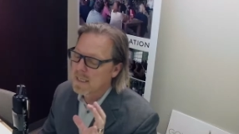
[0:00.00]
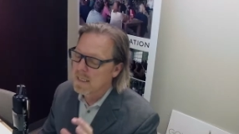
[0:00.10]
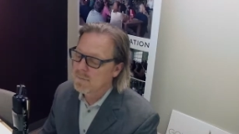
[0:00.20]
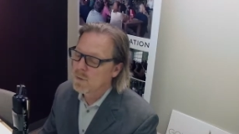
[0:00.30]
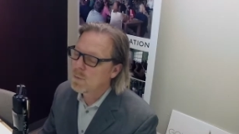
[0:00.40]

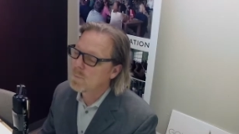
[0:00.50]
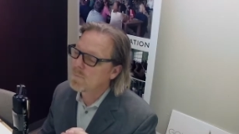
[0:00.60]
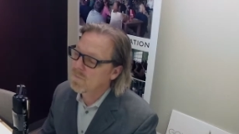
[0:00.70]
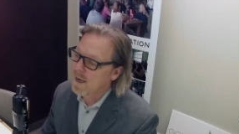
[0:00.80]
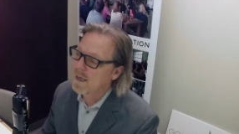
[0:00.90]
if you
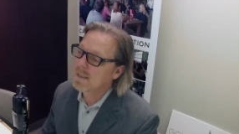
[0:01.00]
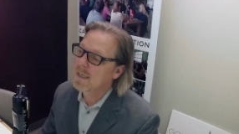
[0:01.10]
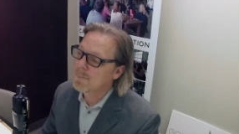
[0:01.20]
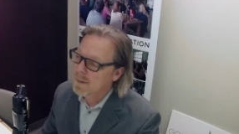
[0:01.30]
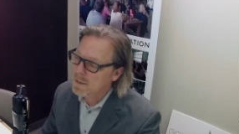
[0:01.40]
find
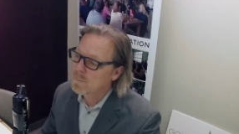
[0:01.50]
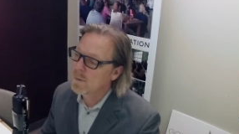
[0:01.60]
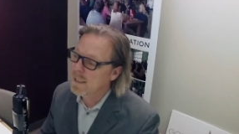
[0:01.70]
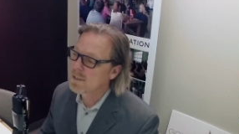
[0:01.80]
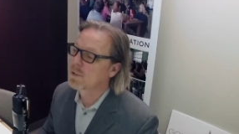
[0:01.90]
a better
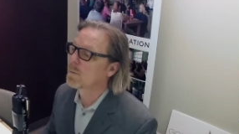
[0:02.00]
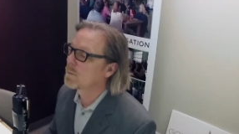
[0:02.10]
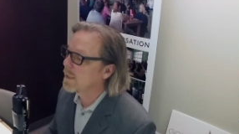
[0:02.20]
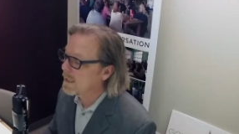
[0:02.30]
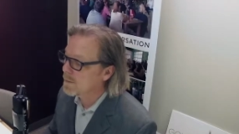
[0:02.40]
way to
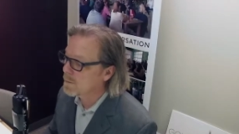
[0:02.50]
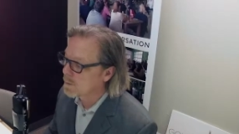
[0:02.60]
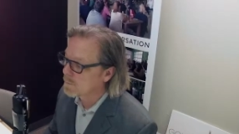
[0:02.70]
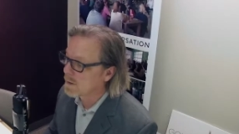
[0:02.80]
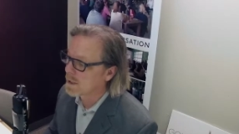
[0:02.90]
create your
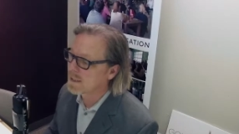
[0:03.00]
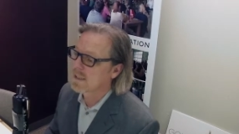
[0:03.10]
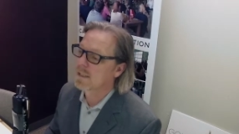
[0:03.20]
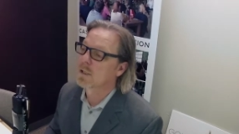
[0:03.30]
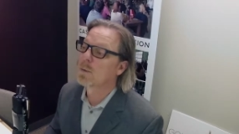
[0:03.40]
own
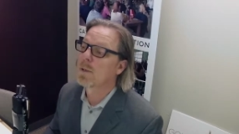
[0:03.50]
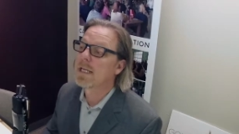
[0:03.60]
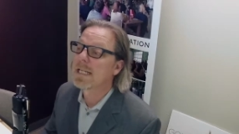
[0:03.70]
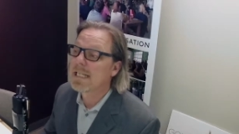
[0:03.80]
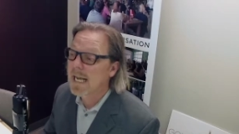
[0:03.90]
content, create
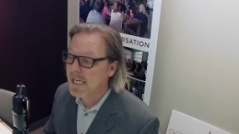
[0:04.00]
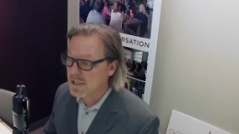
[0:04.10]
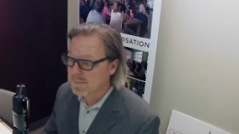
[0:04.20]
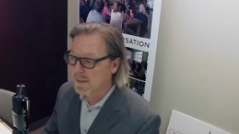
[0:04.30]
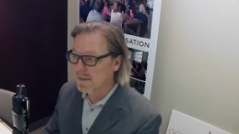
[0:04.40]

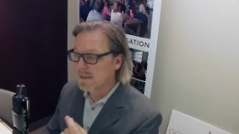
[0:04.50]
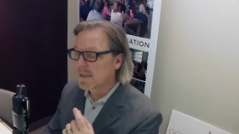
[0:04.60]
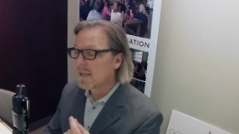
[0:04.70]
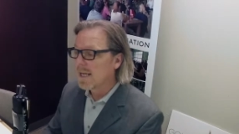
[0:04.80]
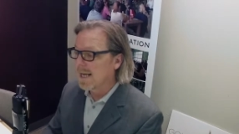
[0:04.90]
engagement,
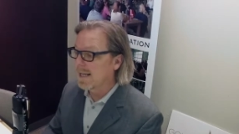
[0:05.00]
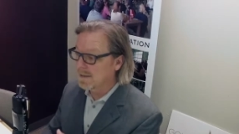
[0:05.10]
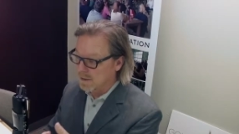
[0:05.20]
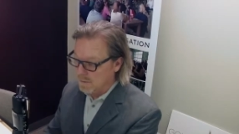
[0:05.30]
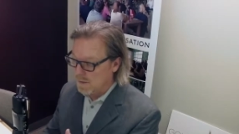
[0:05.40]

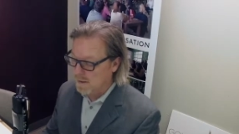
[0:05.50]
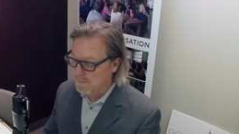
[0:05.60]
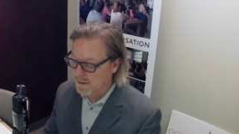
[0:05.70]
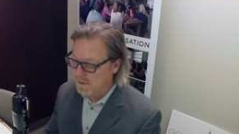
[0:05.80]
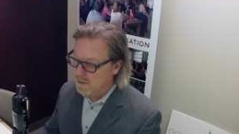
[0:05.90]
and you talk
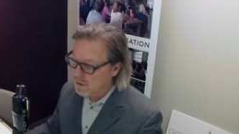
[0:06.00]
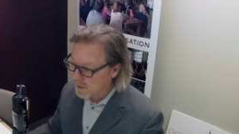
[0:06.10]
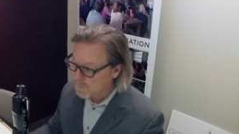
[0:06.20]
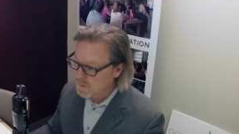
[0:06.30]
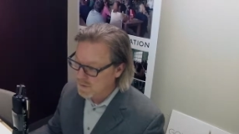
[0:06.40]
about the
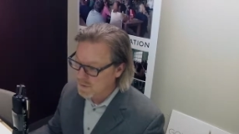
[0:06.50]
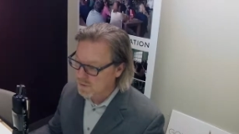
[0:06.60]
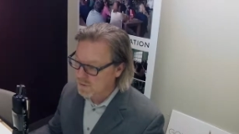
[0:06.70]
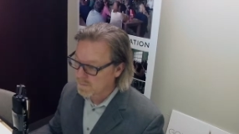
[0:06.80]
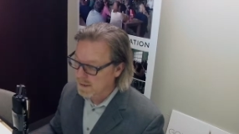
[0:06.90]
numbers on
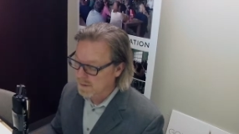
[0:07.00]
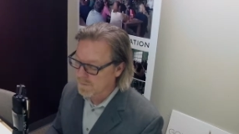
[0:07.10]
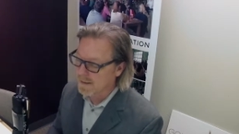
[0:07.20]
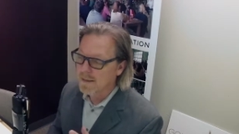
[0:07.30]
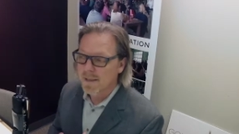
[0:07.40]
social media,
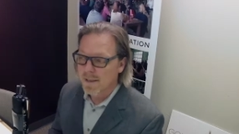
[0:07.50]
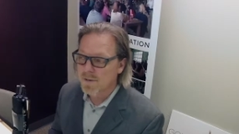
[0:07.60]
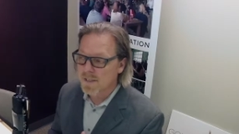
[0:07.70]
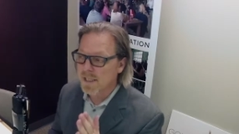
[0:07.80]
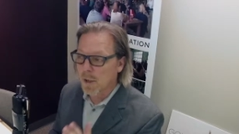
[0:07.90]
right?
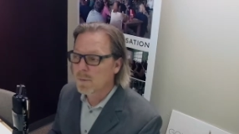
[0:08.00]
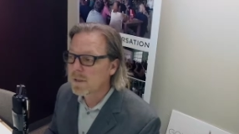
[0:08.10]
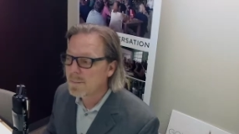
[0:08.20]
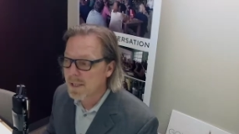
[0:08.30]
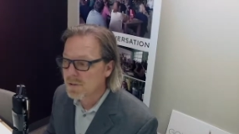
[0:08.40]
Here's the
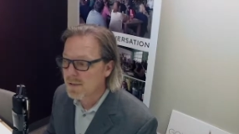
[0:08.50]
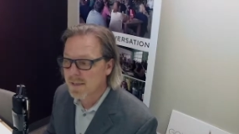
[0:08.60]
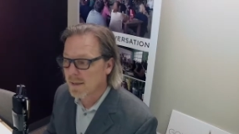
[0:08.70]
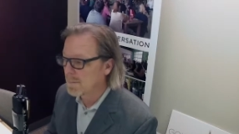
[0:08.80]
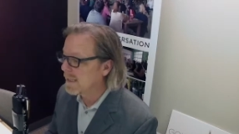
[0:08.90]
only metrics
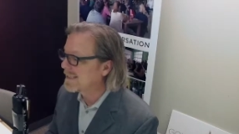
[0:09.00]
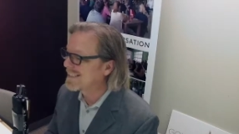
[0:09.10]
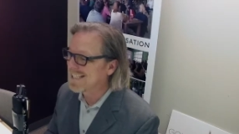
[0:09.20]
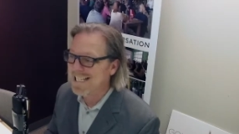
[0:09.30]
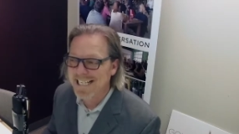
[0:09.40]
that
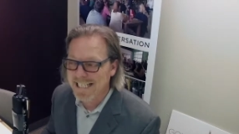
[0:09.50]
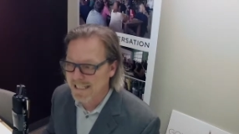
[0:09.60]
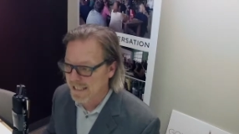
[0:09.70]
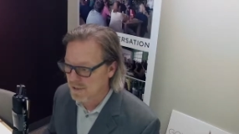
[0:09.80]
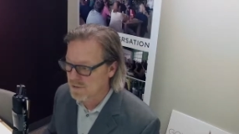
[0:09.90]
means
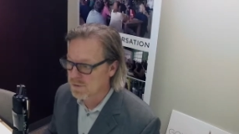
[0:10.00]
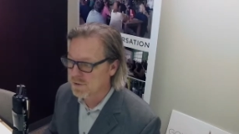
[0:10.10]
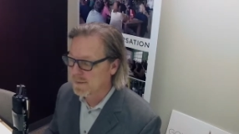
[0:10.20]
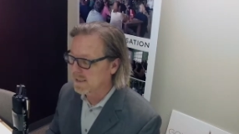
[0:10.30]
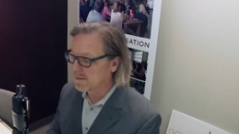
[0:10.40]
anything on
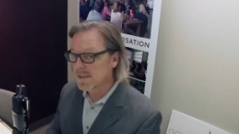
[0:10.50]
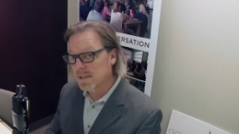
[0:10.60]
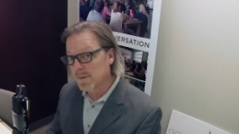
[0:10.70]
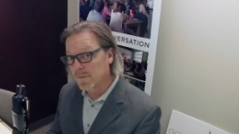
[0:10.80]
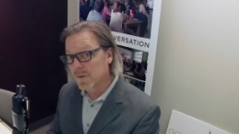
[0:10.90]
social media.
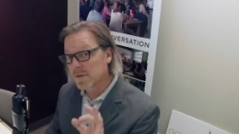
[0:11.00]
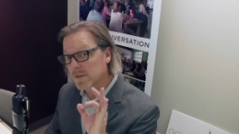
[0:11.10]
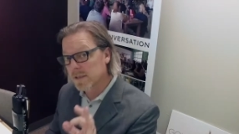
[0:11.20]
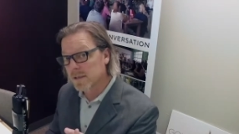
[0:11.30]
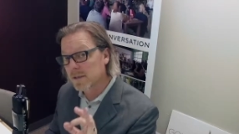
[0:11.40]
Listen to me, folks,
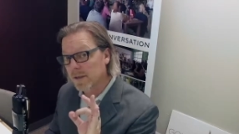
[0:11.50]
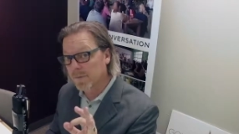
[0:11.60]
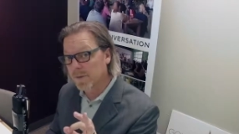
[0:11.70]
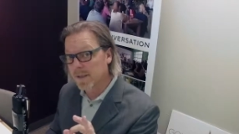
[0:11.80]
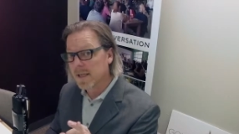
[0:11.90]
listen carefully.